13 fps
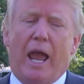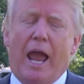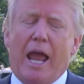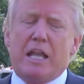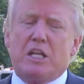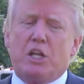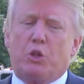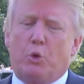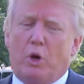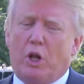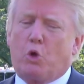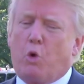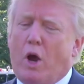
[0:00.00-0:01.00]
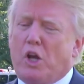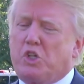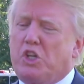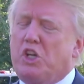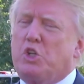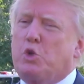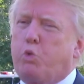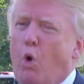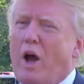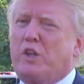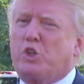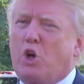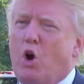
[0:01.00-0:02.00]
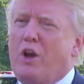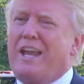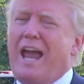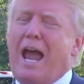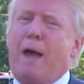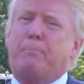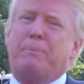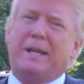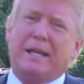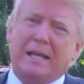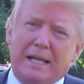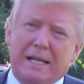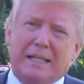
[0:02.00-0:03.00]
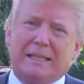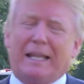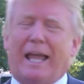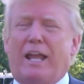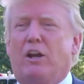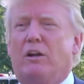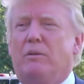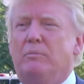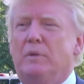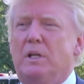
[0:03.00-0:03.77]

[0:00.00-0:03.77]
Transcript: And the real question is what's going to happen later?